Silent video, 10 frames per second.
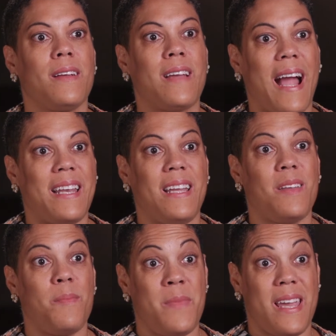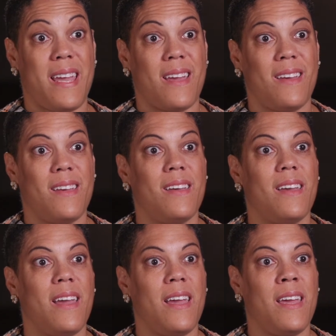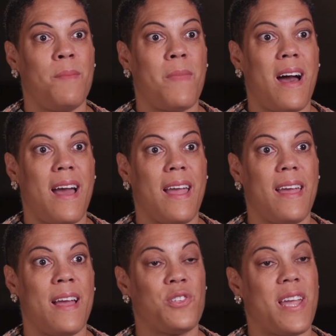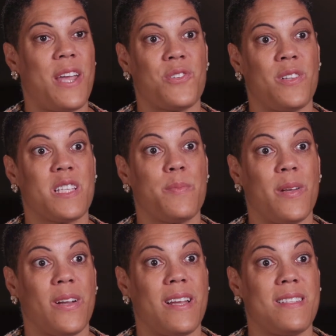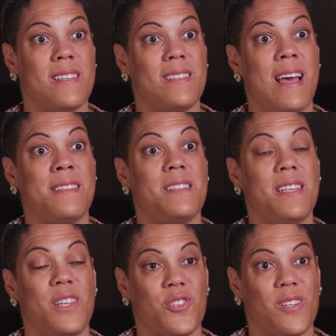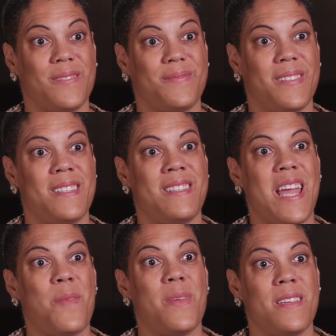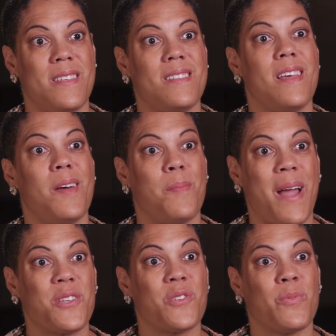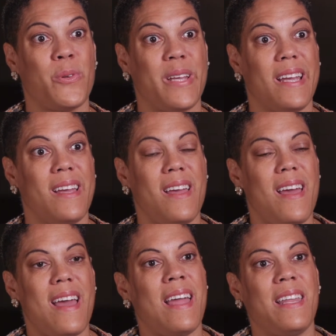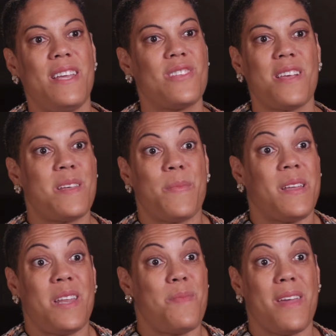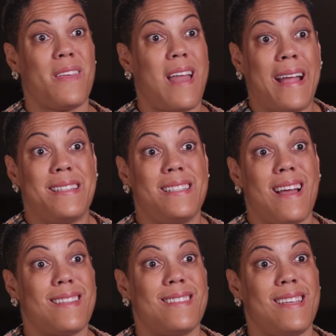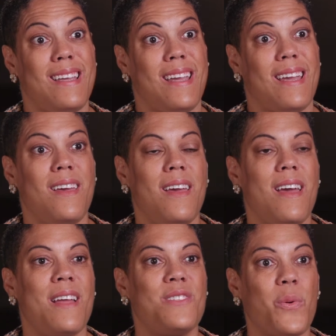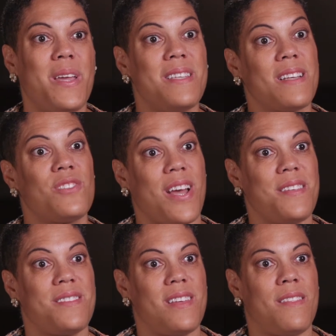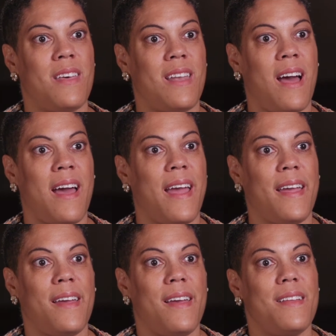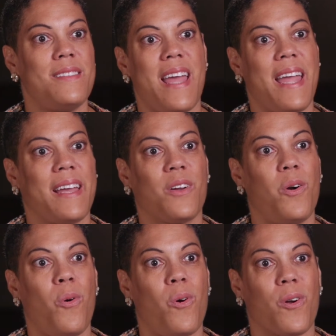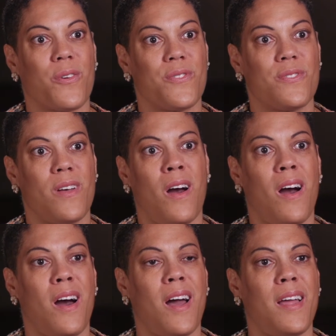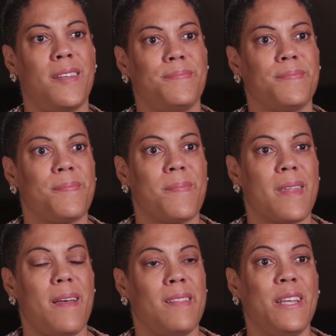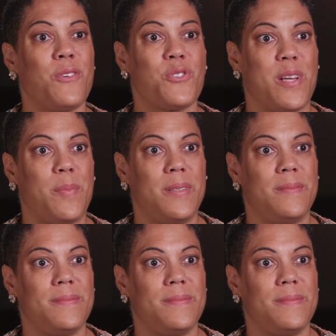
guiding me in my educational experiences as a teacher. His name is Mike Cerruti. And he saw something in me that I did not see. And so he suggested that I take a course on leadership